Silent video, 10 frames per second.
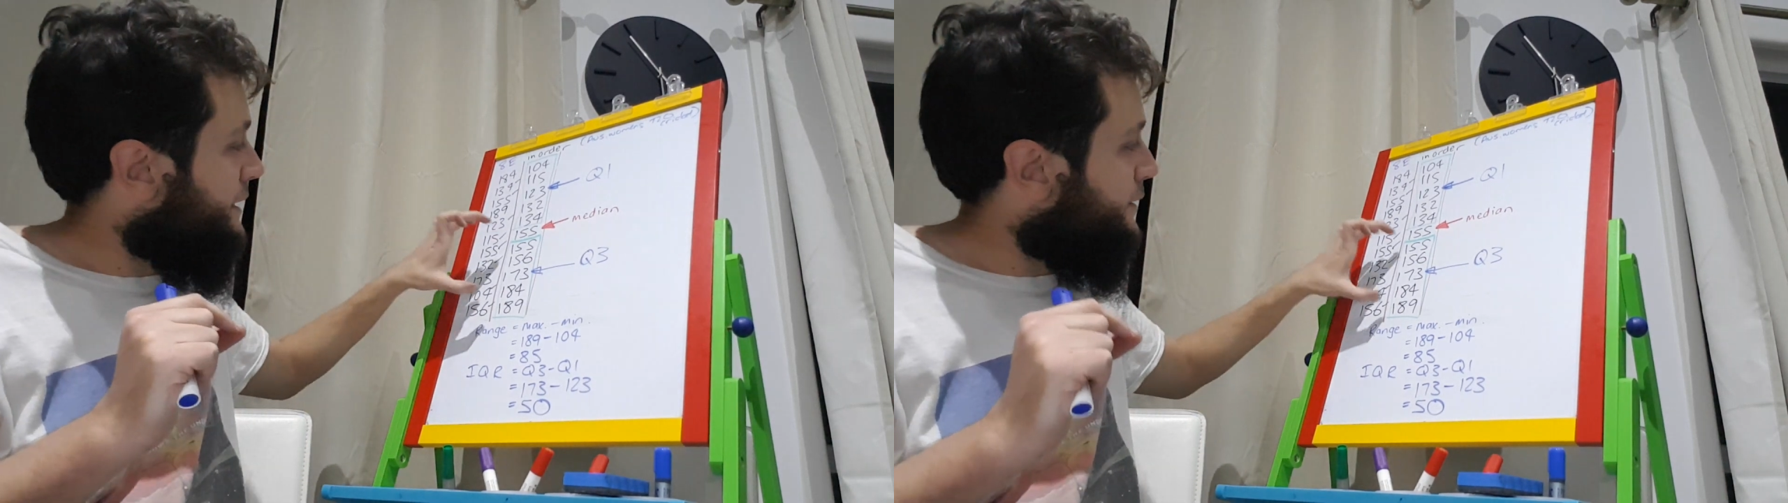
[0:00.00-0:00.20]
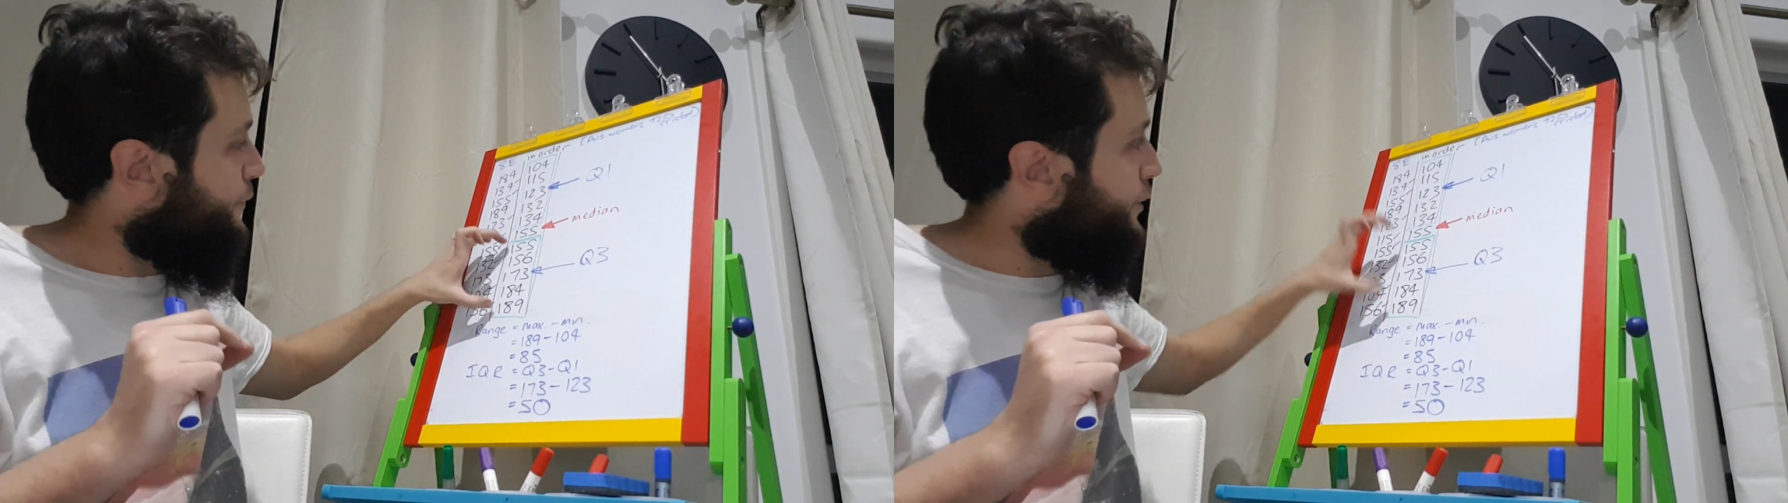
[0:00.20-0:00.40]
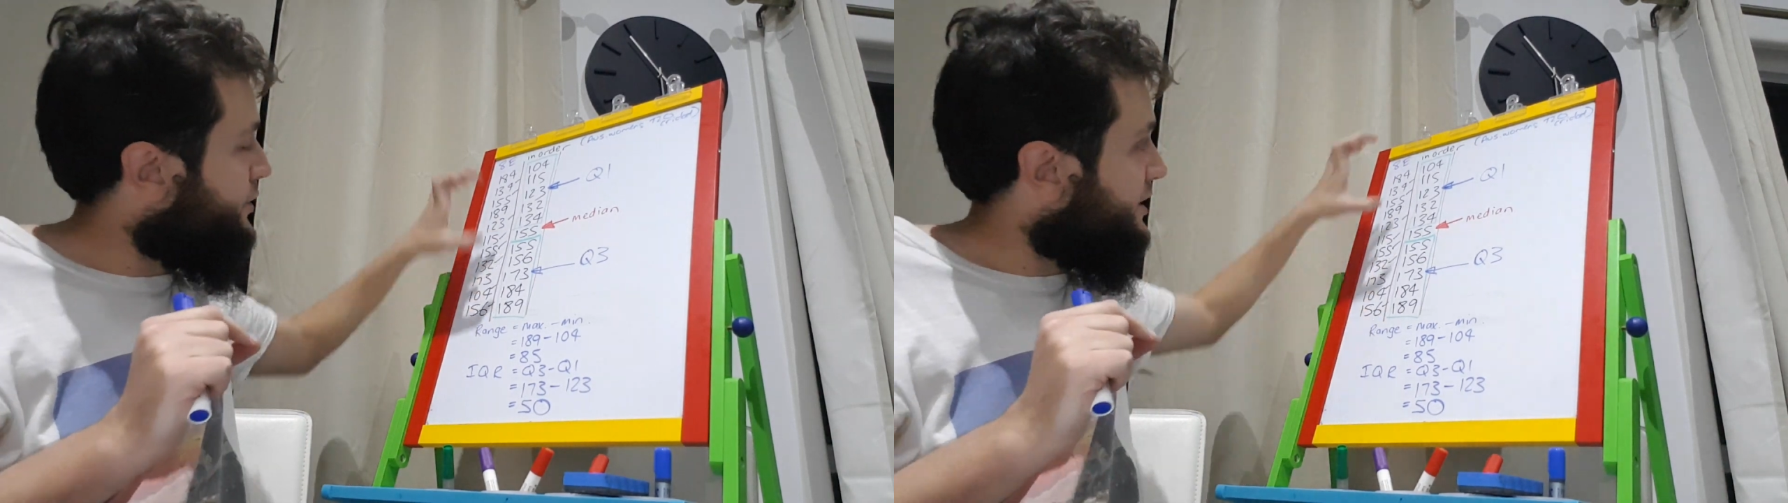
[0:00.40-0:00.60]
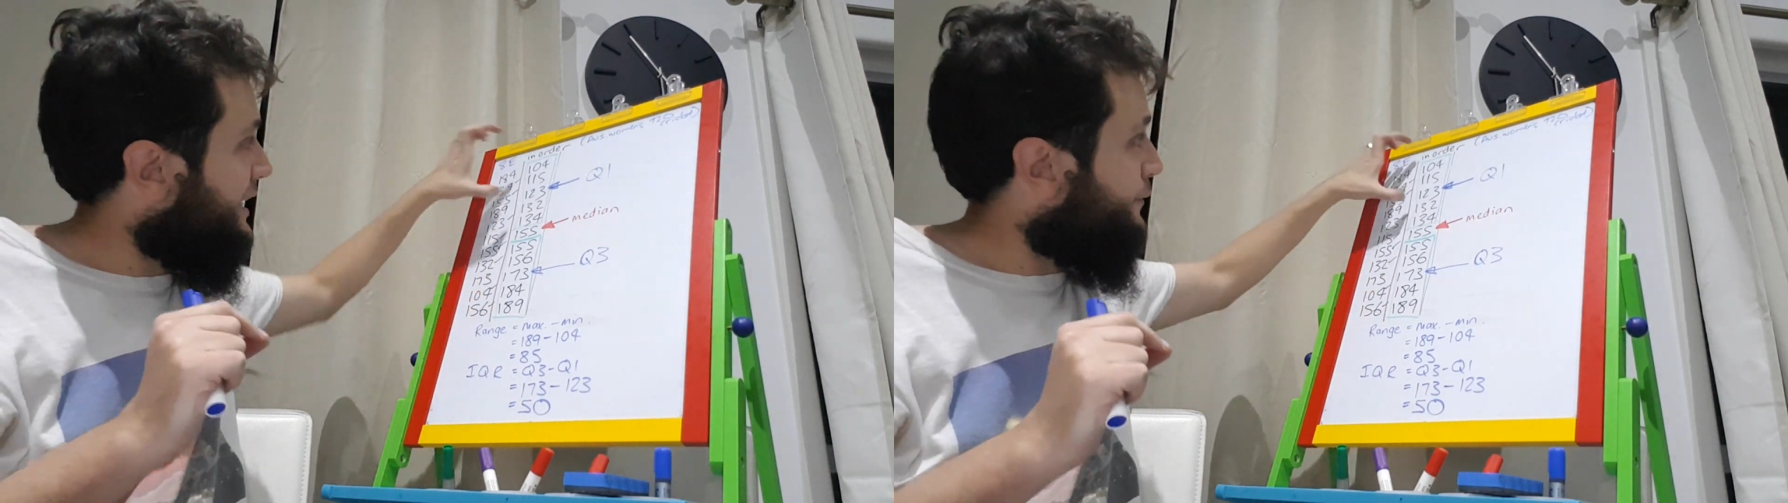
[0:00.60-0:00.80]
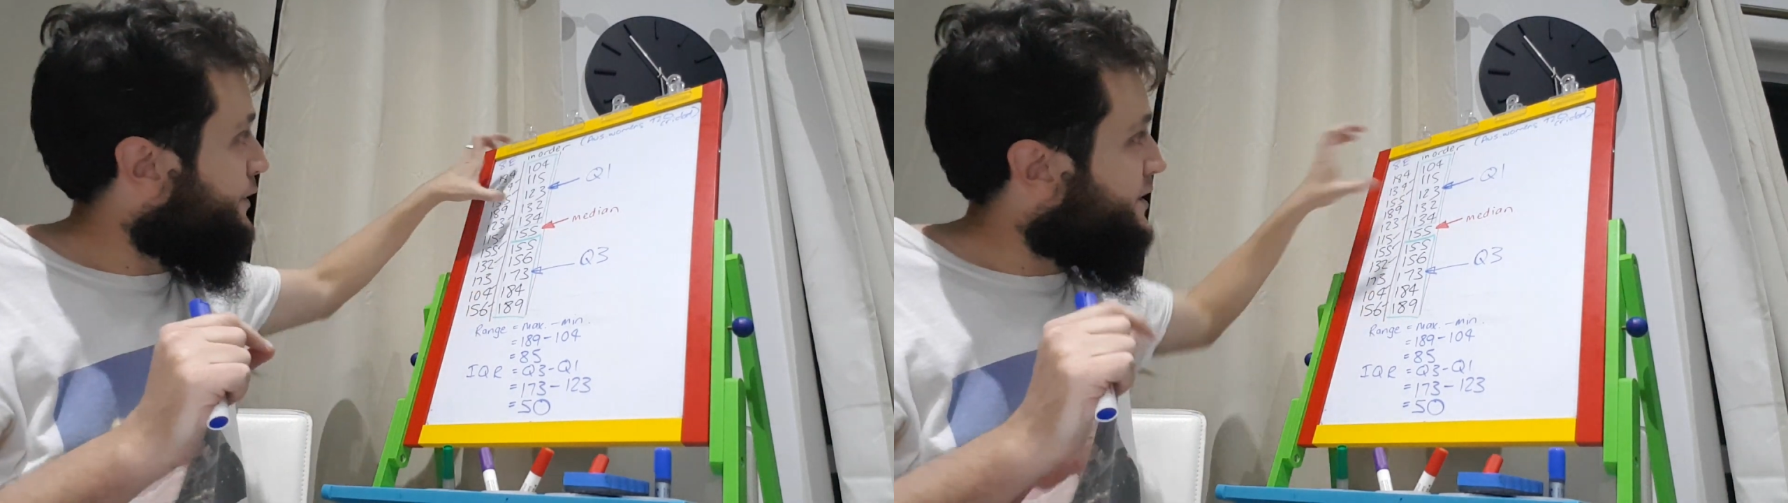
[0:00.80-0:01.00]
the first
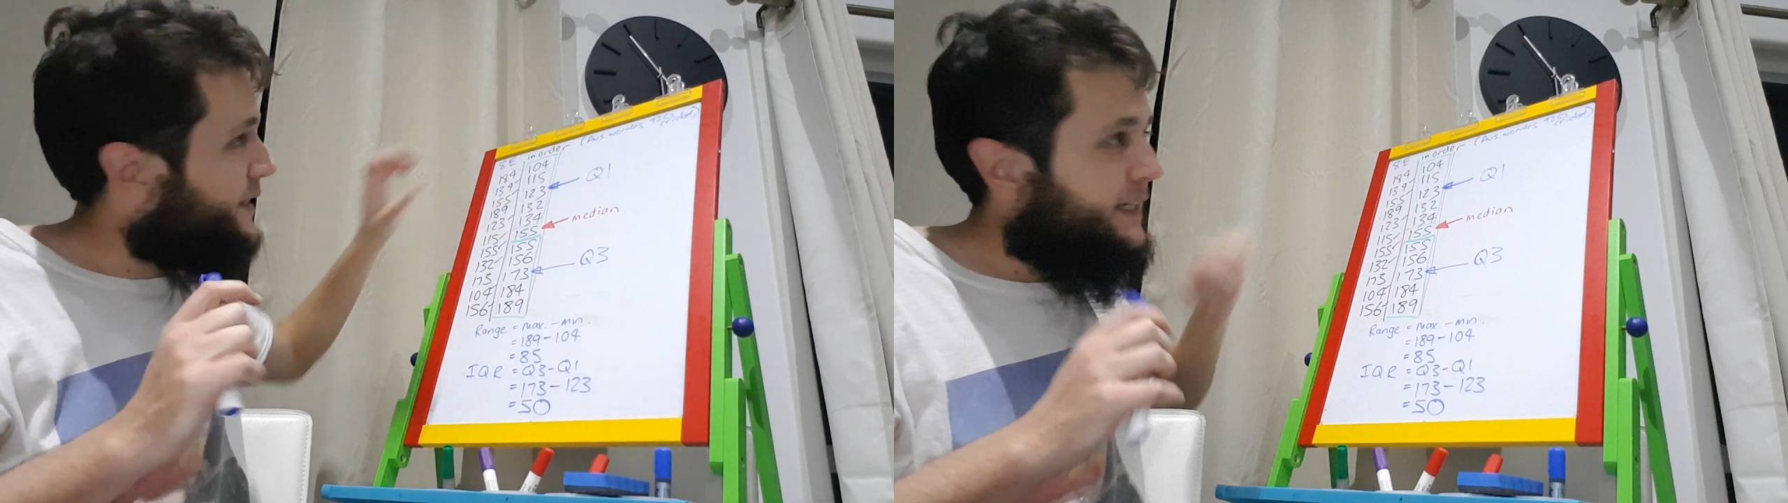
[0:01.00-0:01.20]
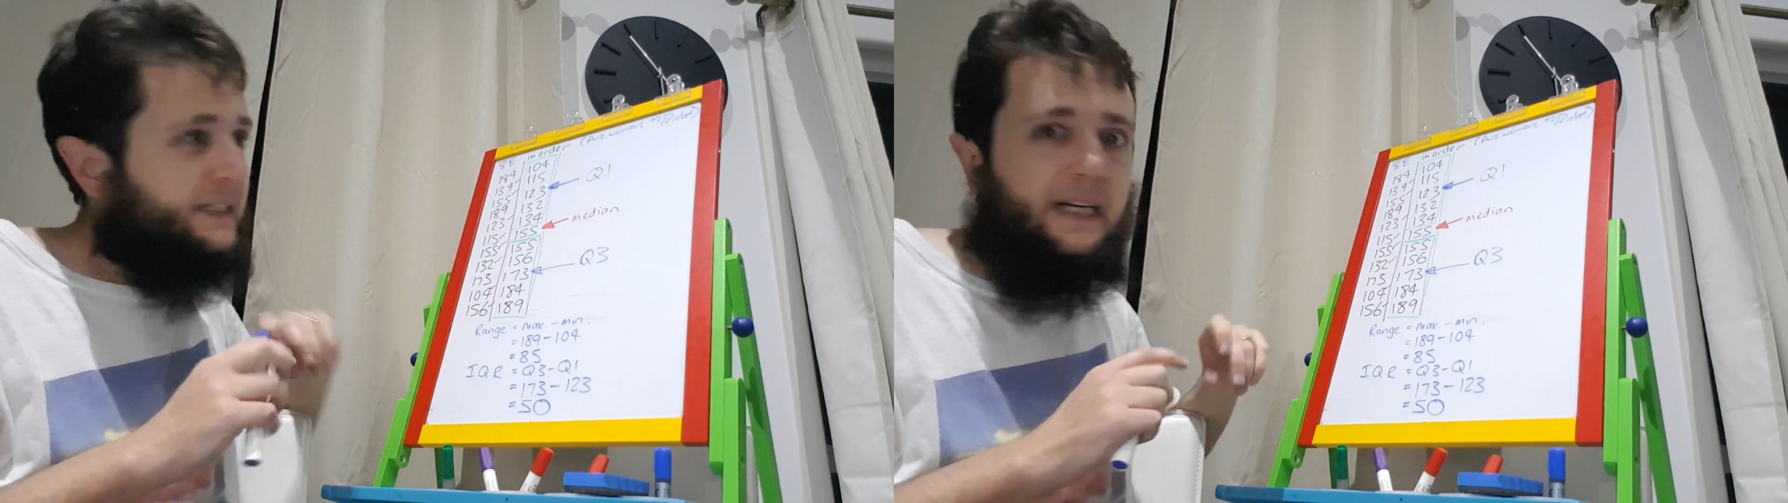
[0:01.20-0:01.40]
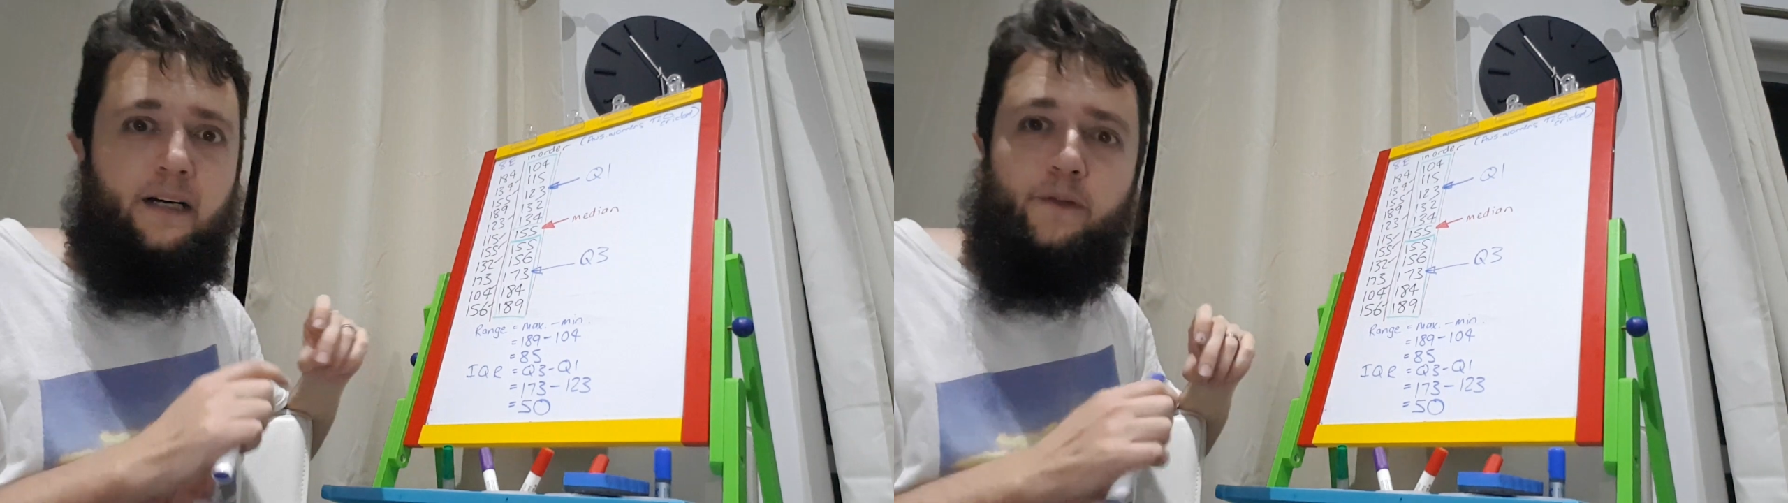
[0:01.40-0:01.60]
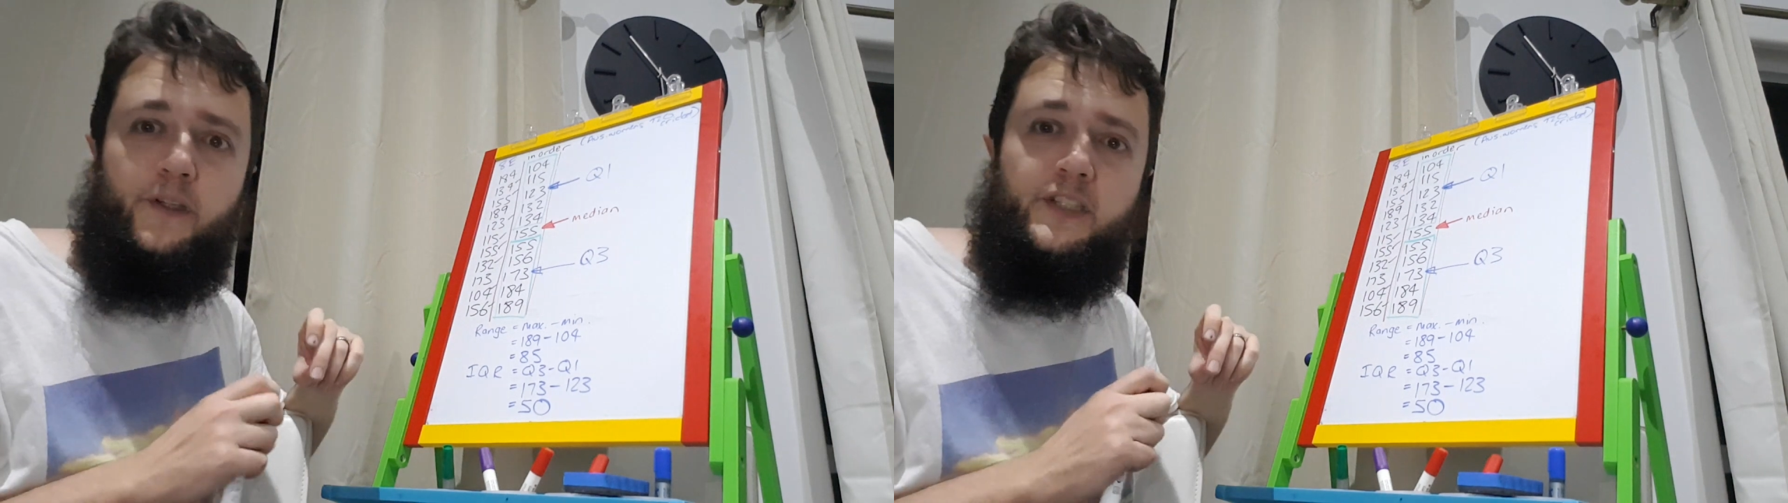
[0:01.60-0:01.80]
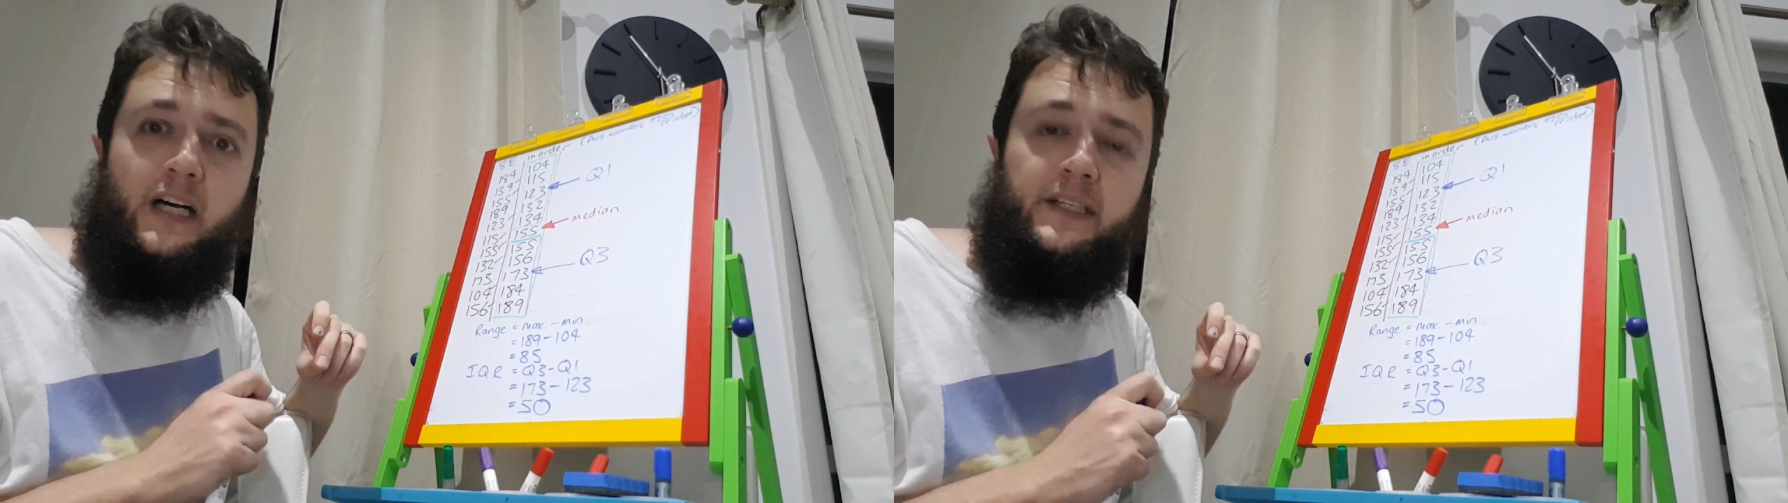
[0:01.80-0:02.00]
half and the second half of the
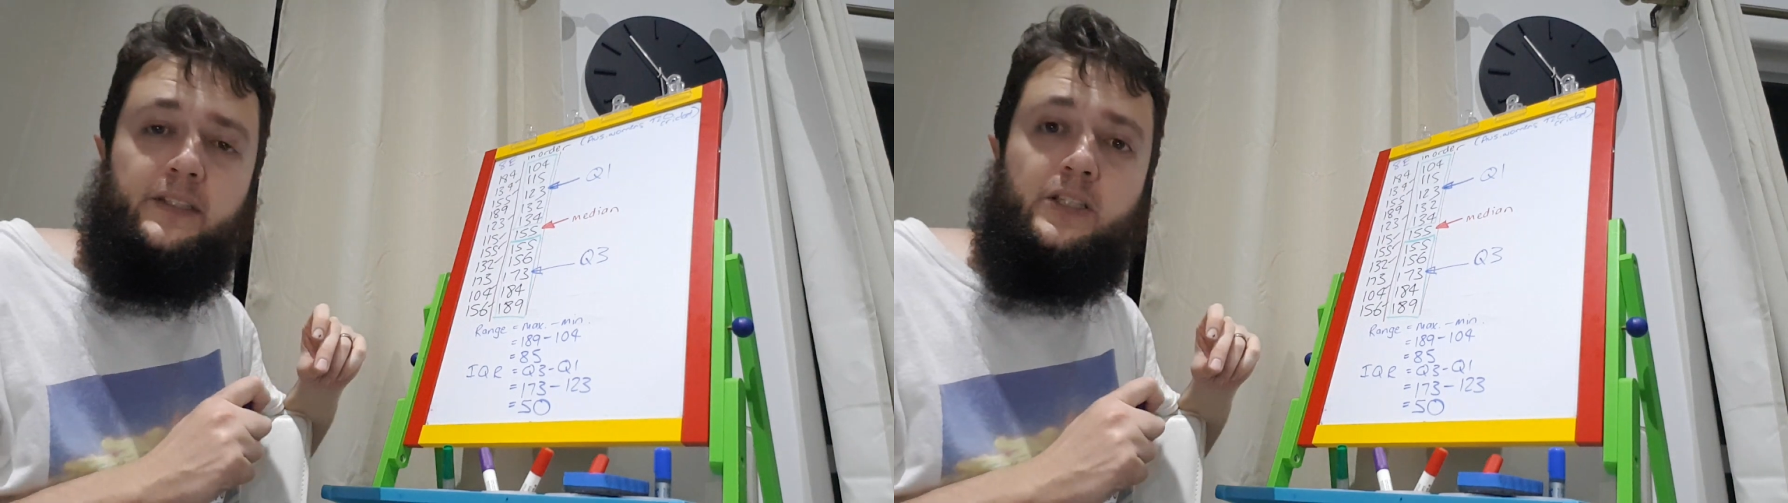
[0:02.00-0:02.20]
data,